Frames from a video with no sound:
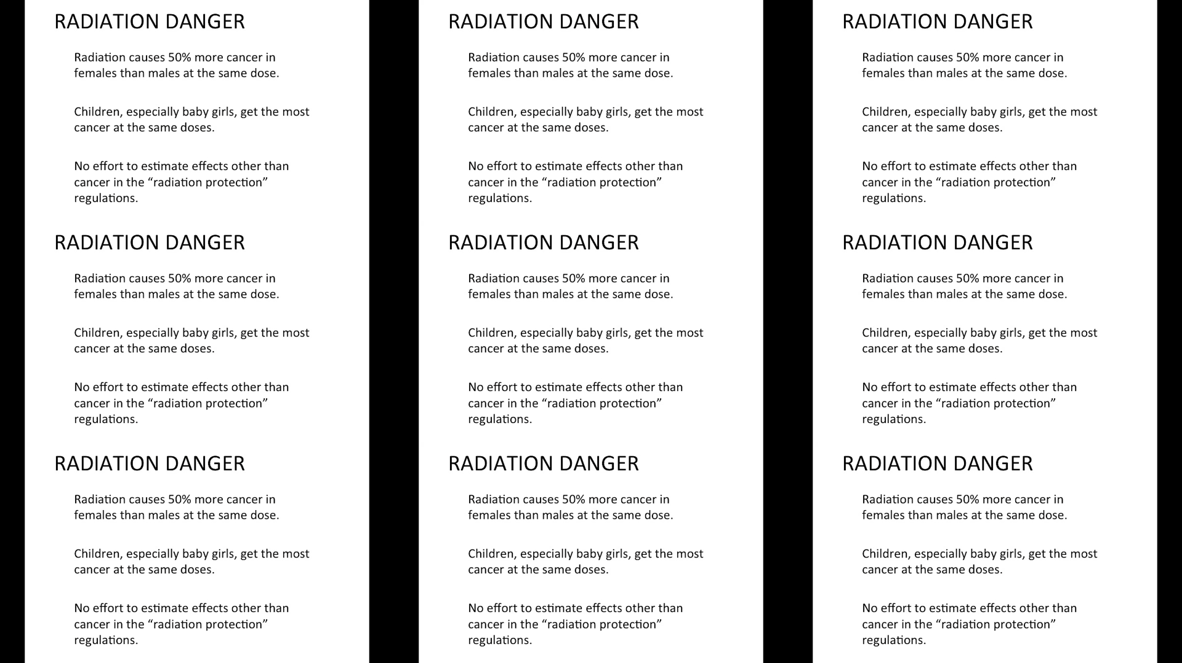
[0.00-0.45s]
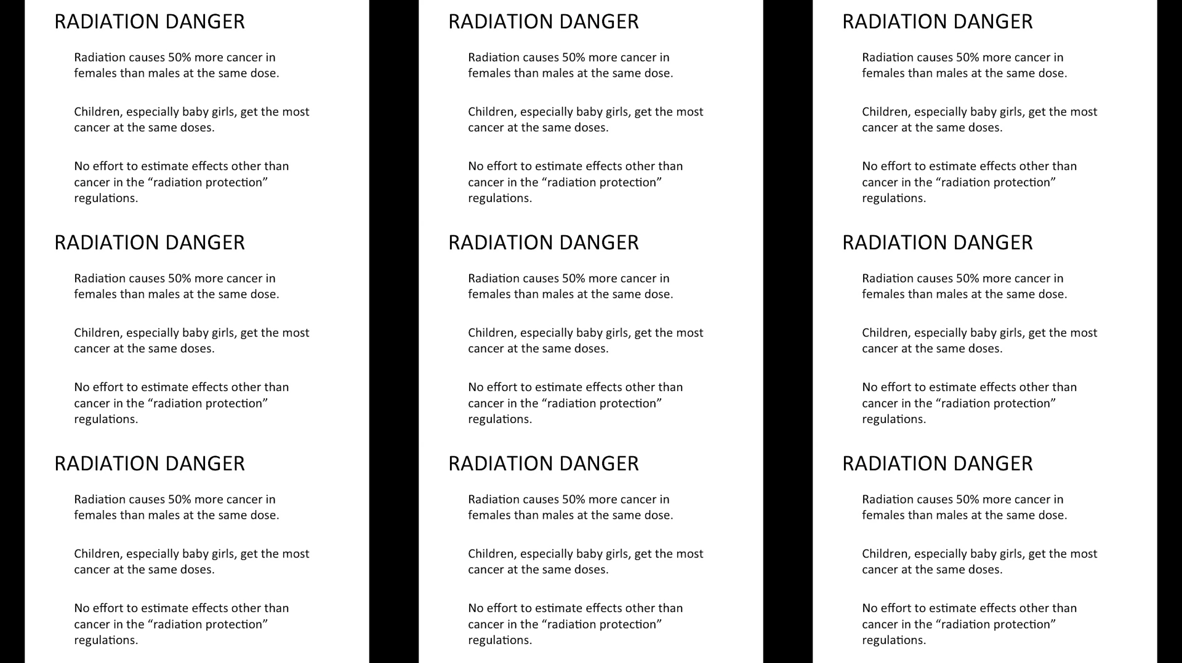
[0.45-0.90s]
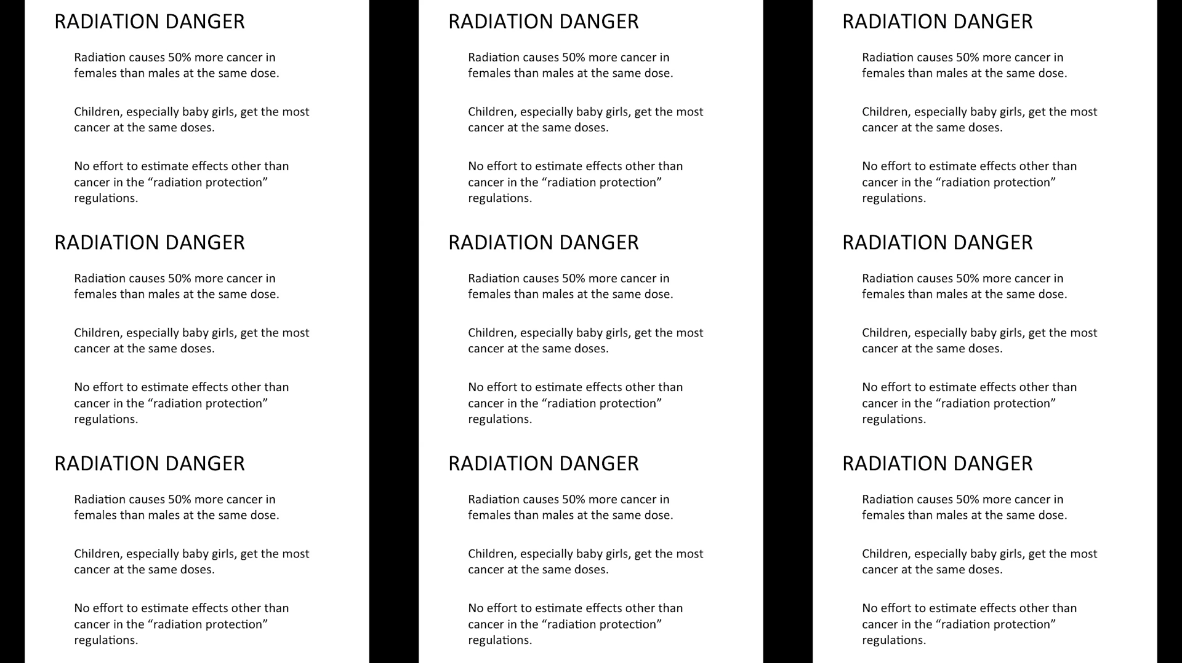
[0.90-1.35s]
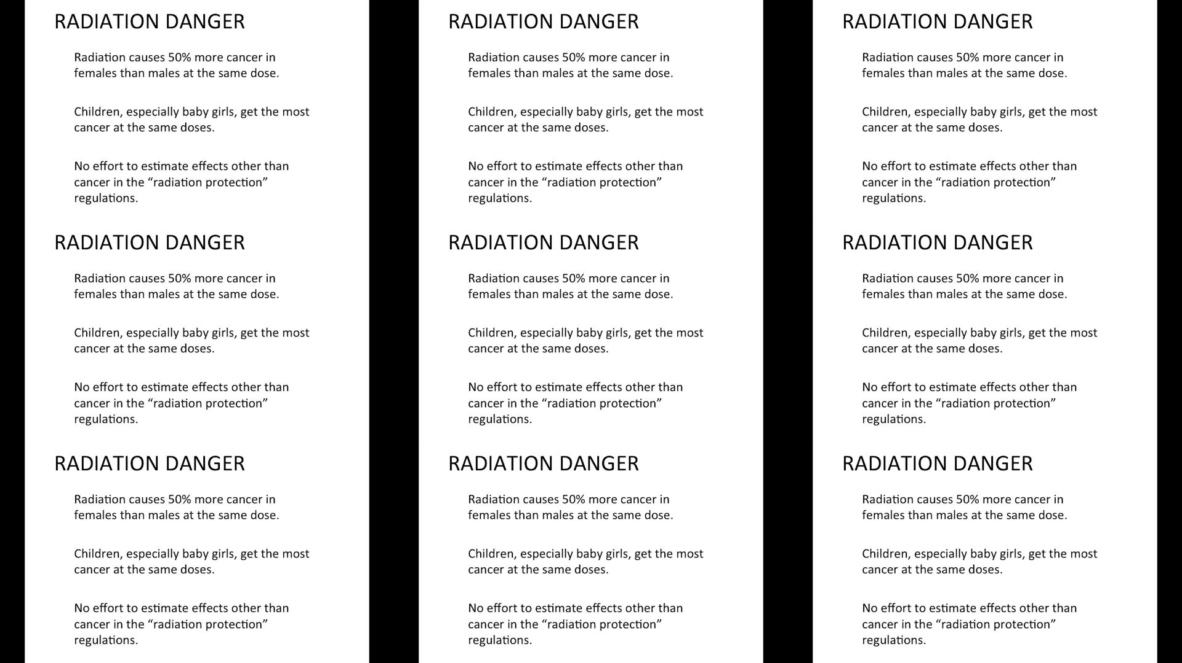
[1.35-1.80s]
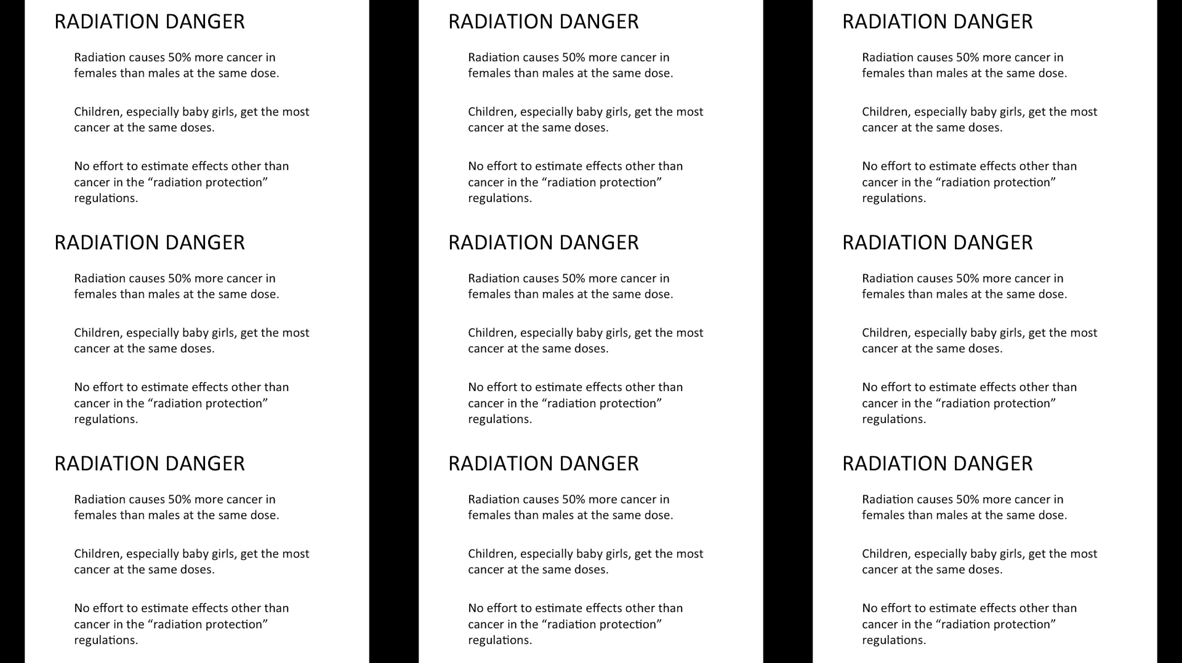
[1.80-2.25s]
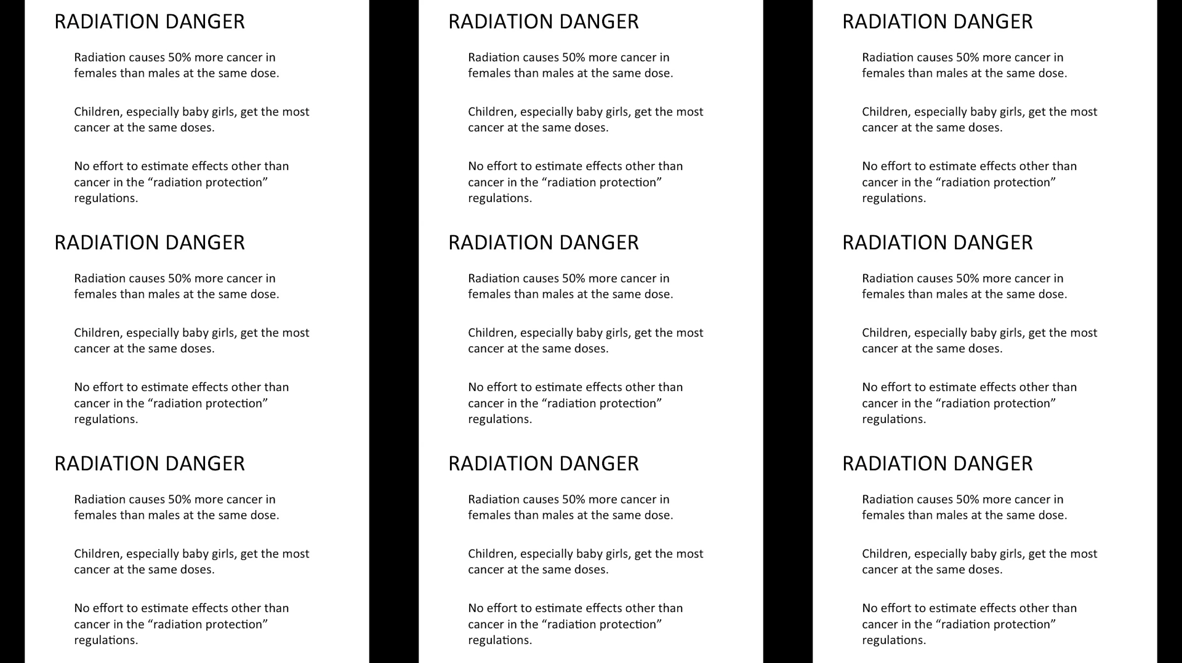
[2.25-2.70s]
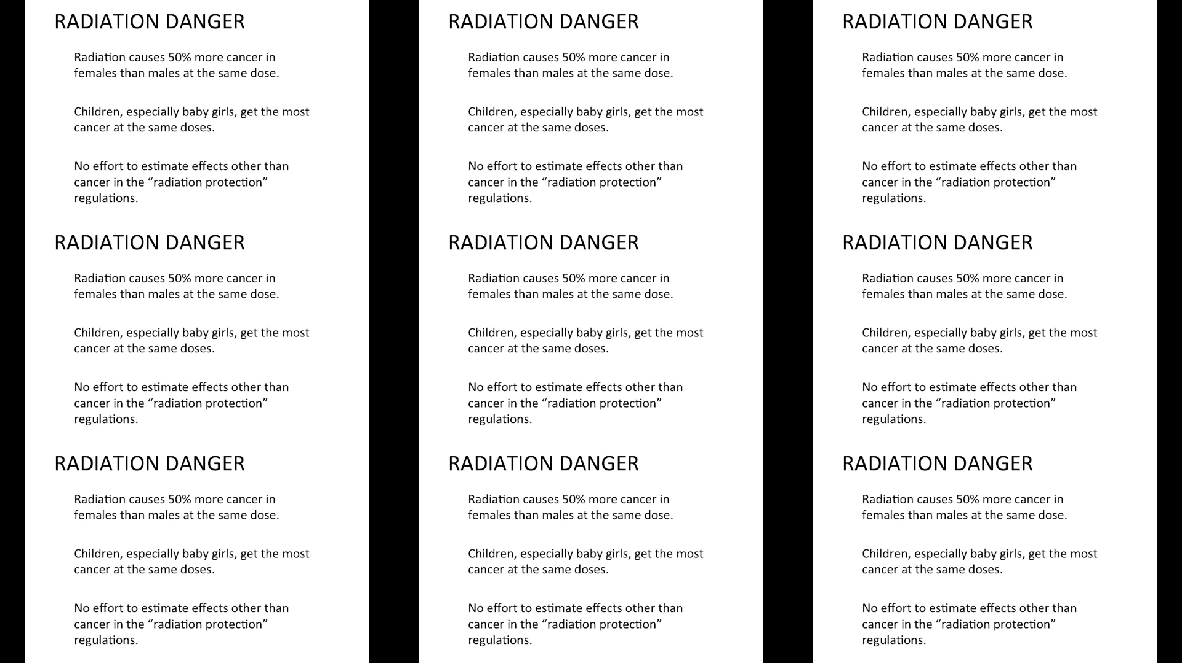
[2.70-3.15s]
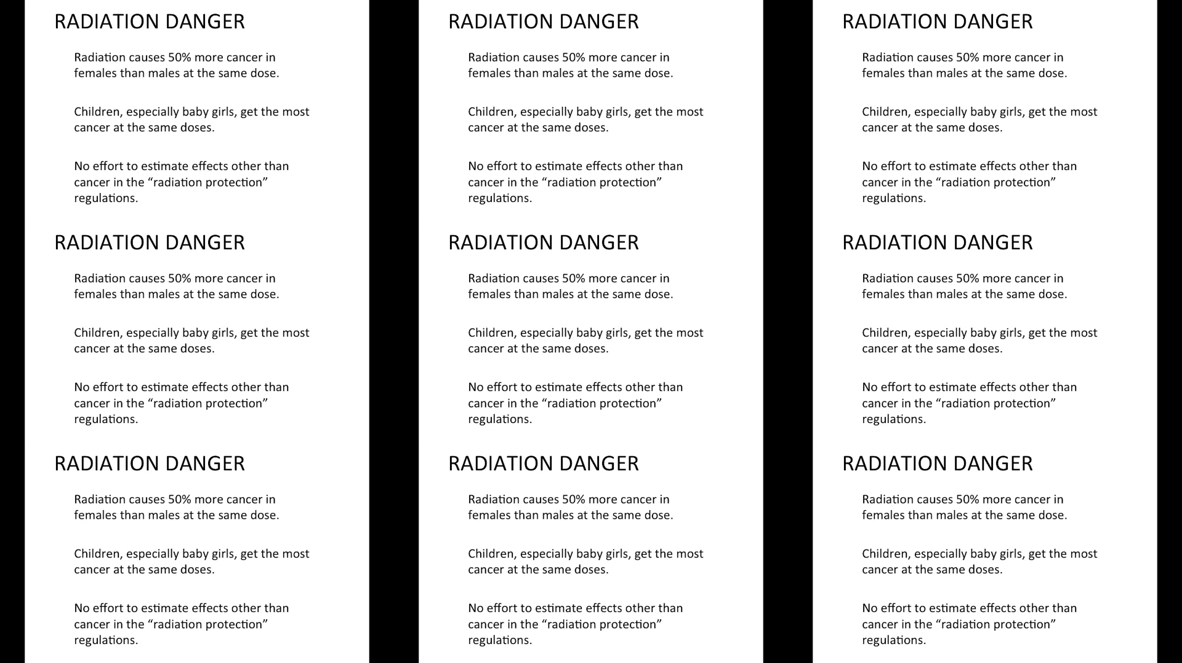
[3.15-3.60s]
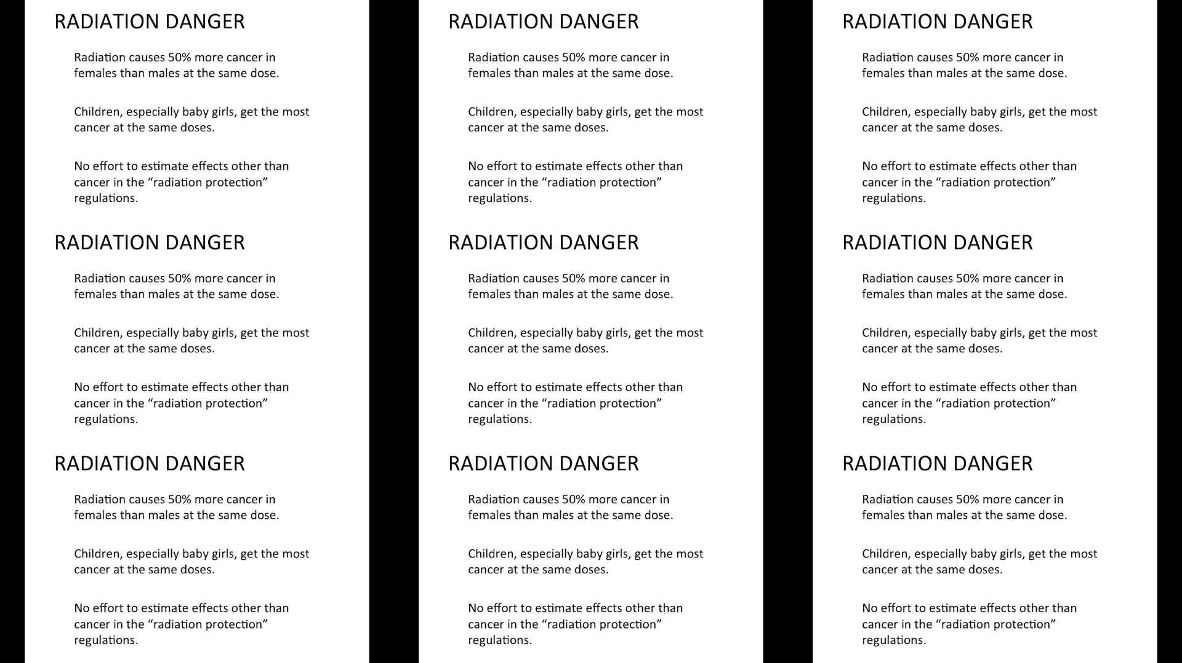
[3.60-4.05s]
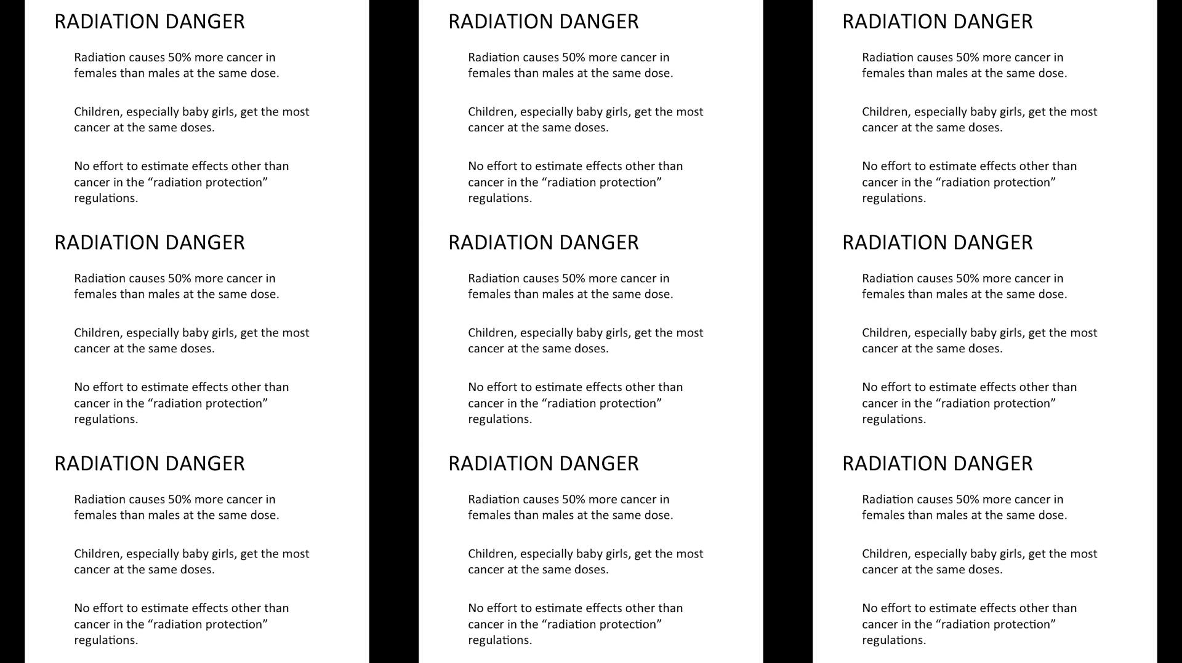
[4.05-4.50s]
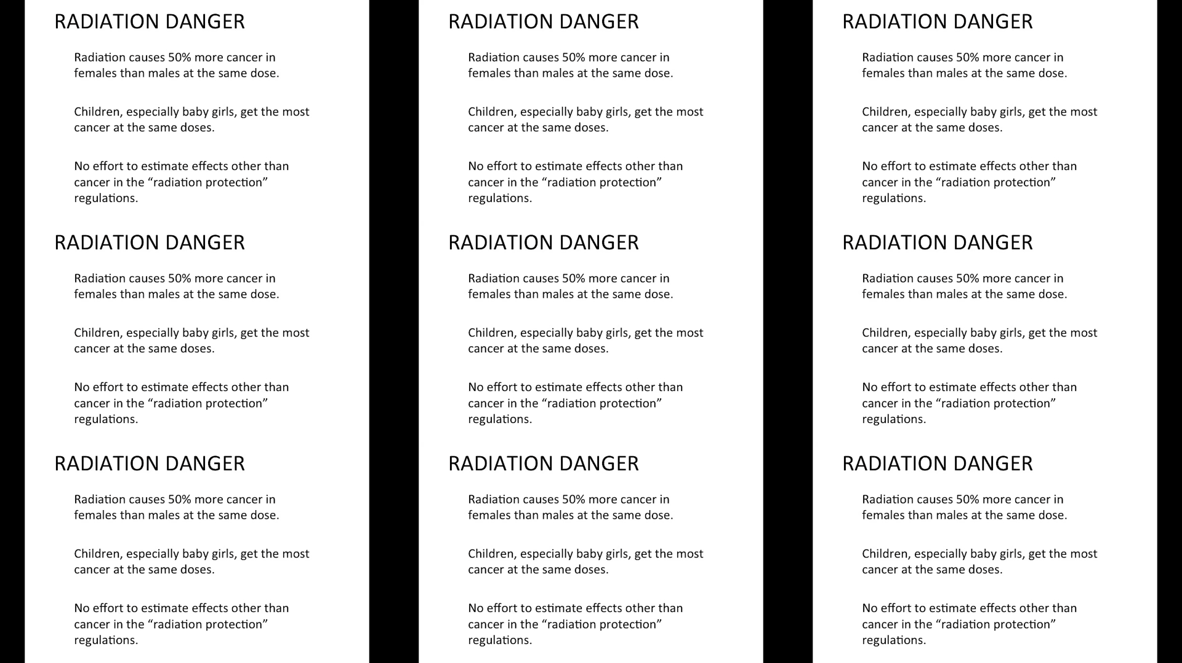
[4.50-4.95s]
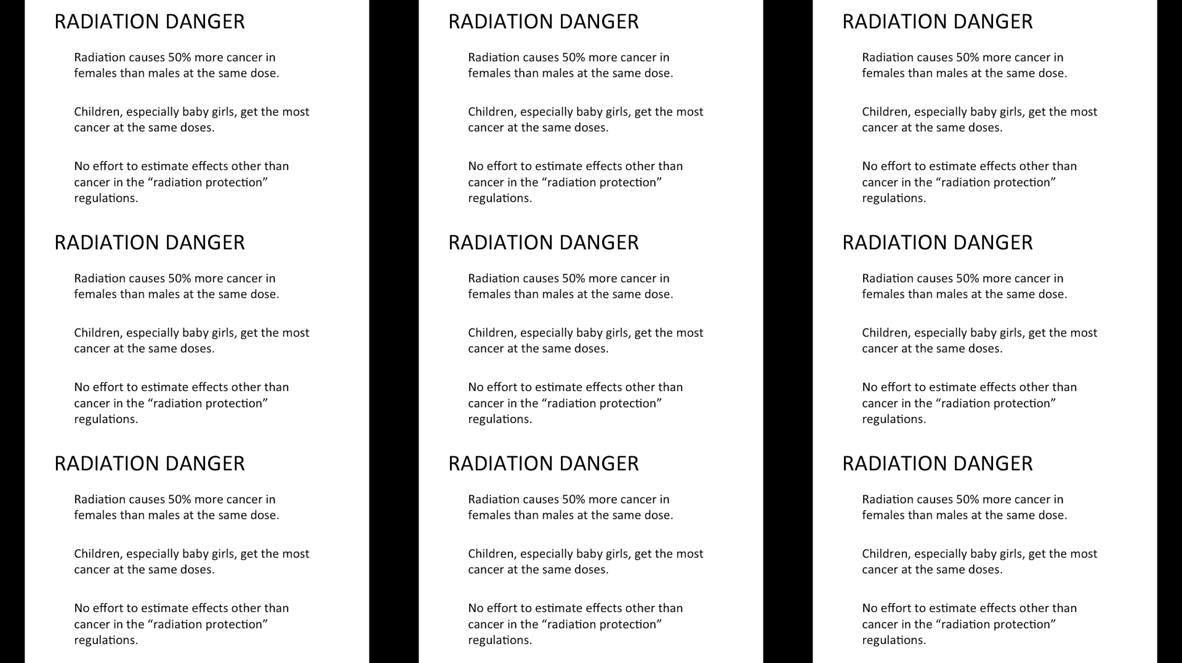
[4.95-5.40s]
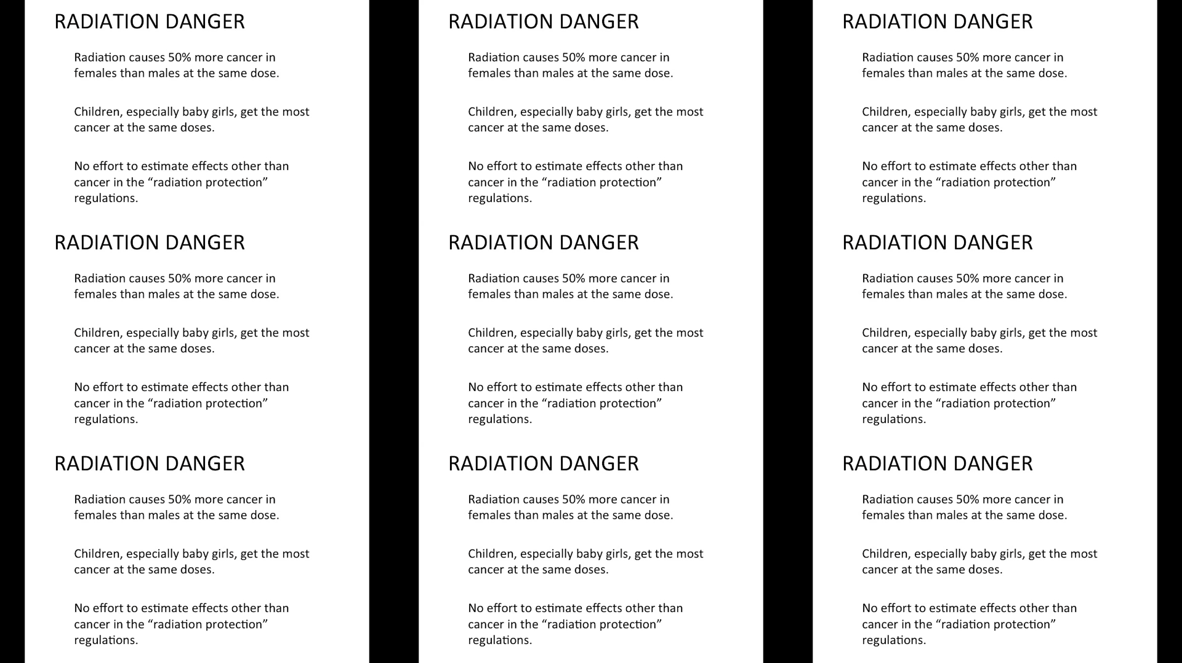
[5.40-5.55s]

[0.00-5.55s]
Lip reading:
[unreadable: no face in view]